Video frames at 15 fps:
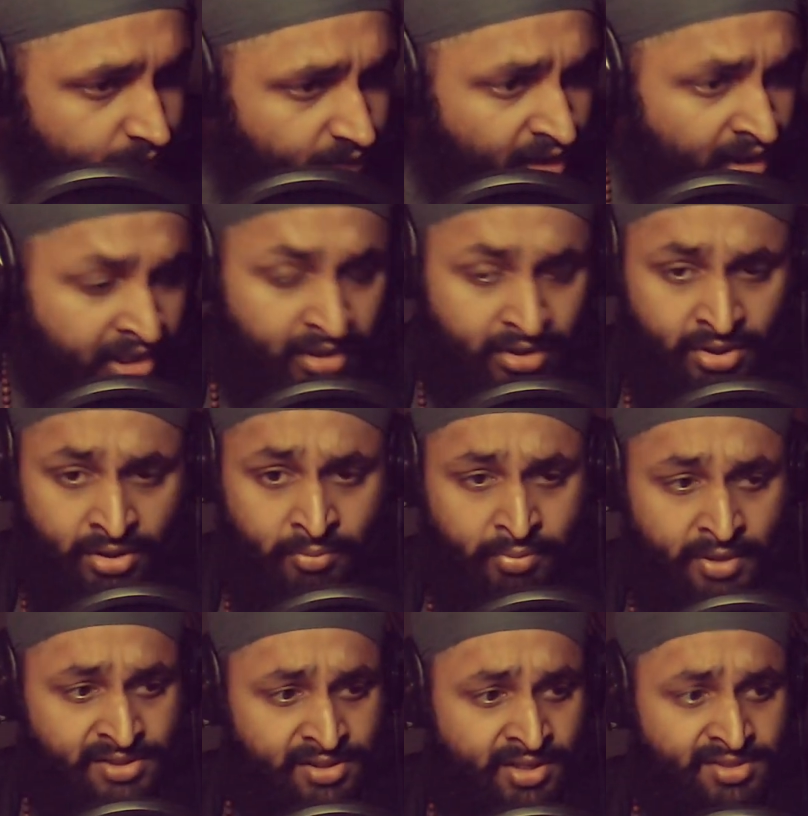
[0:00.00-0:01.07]
like our current
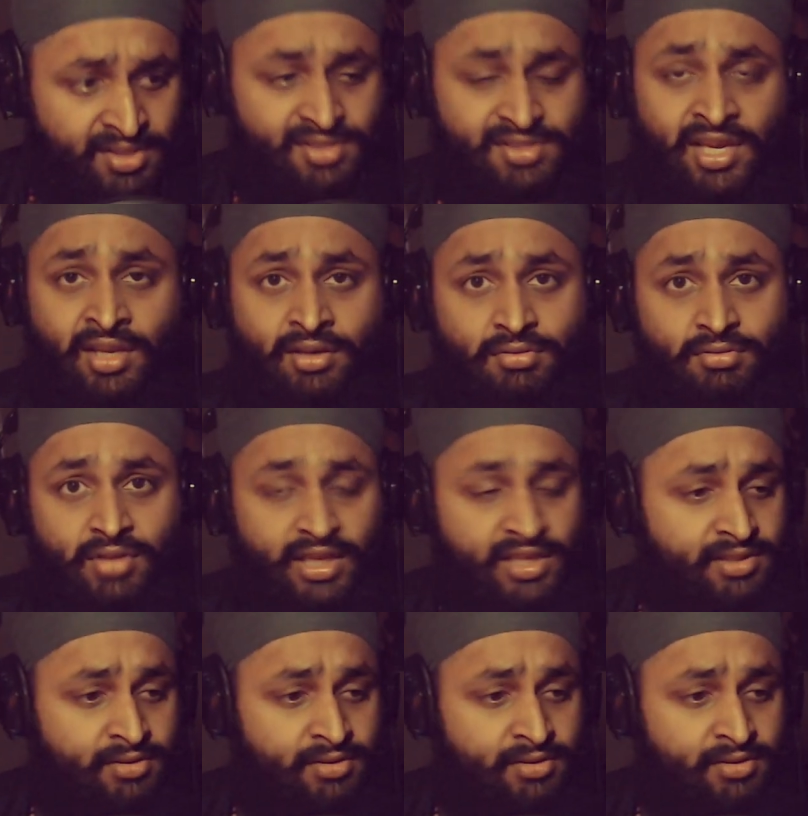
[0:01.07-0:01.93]
president is a saint. Like